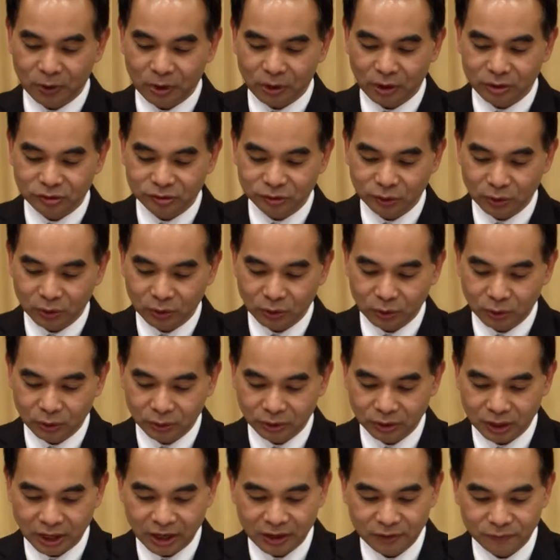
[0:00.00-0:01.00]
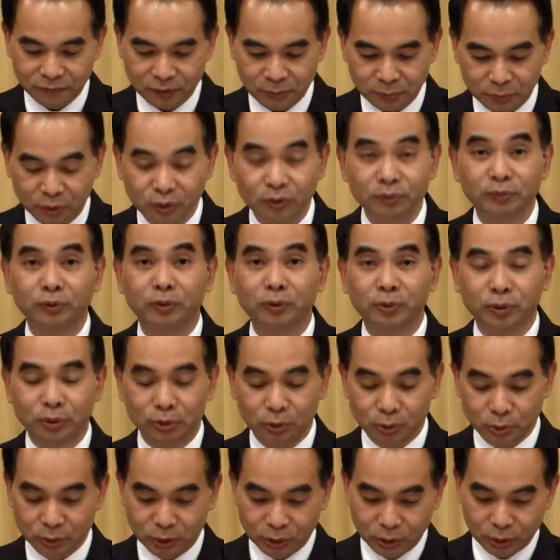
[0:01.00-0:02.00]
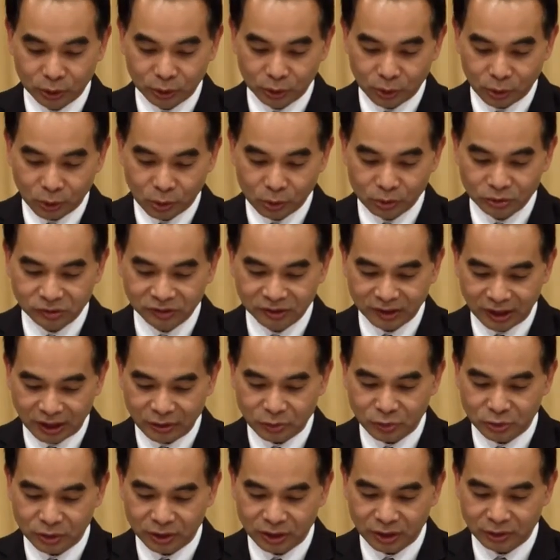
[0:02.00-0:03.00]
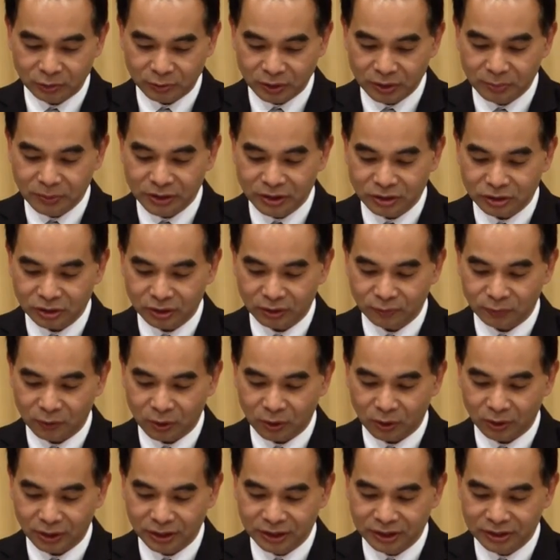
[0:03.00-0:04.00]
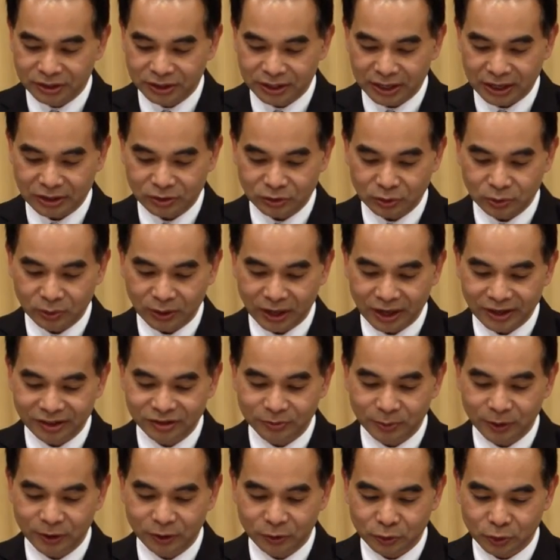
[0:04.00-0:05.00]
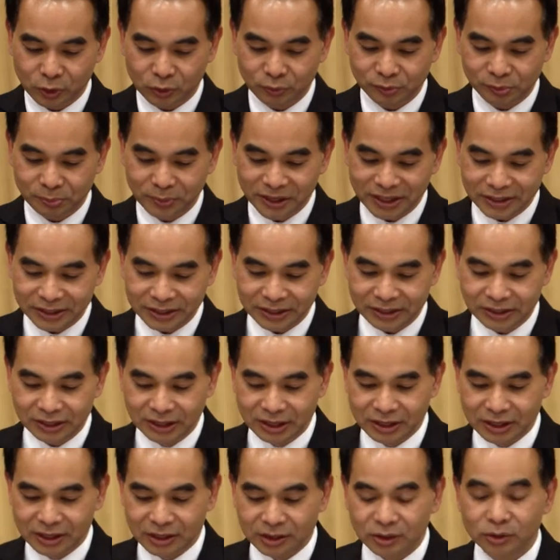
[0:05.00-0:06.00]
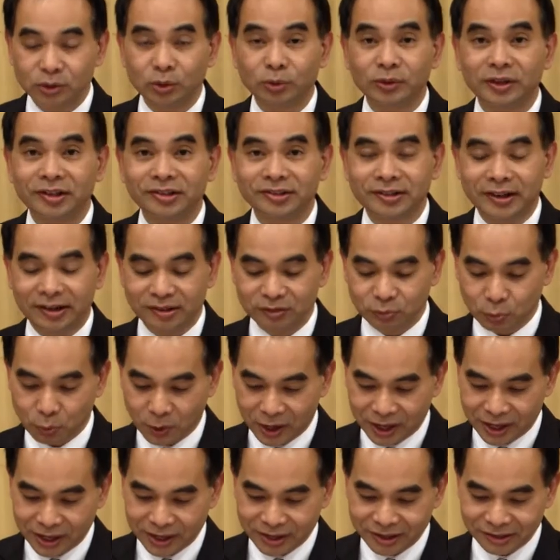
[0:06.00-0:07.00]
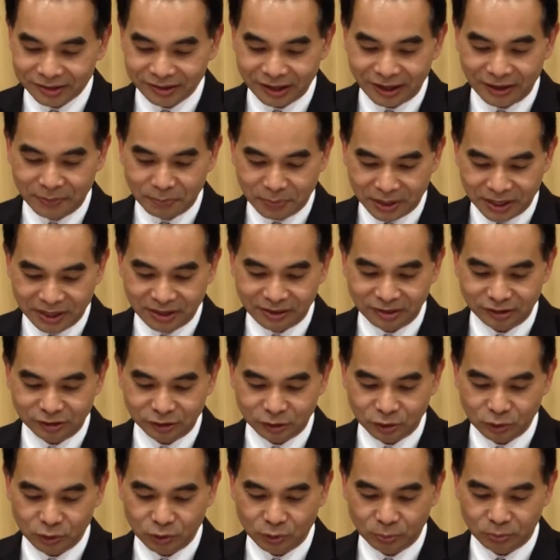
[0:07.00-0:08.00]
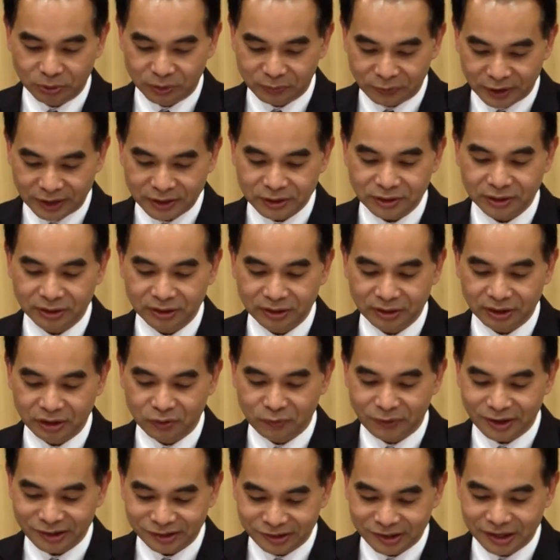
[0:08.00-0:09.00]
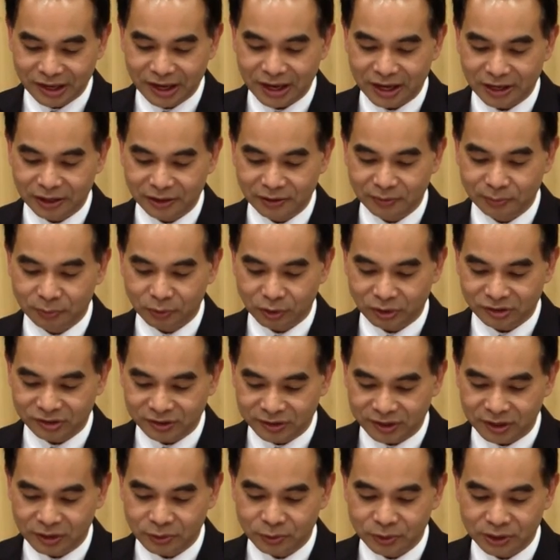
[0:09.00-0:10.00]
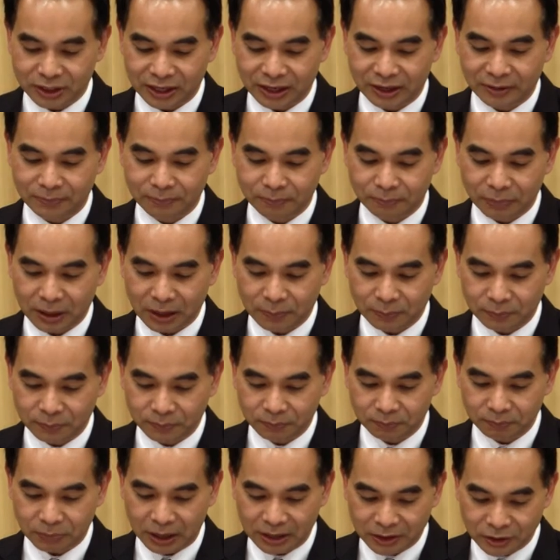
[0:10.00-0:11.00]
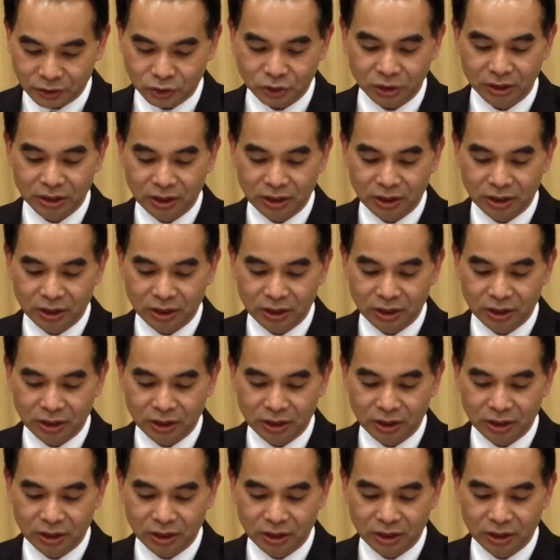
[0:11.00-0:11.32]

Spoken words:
also gave approval to the host country agreement for international expert groups meeting to discuss ways and means to prevent, investigate, prosecute and punish